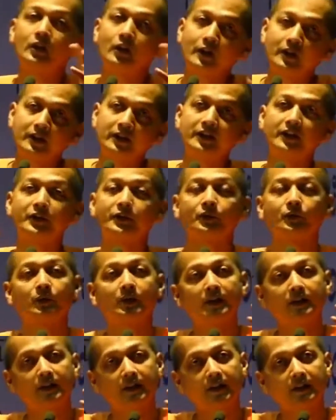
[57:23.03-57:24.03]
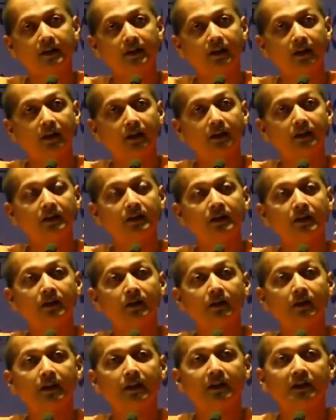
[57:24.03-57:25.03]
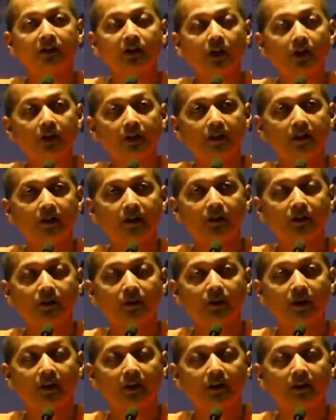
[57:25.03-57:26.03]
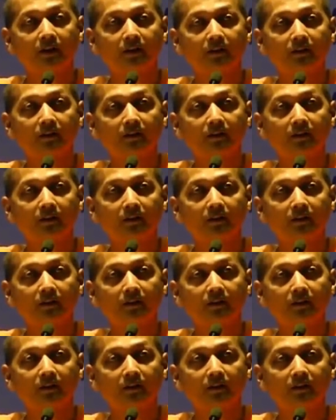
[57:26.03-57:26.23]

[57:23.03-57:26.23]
ordinary student and an extraordinary student.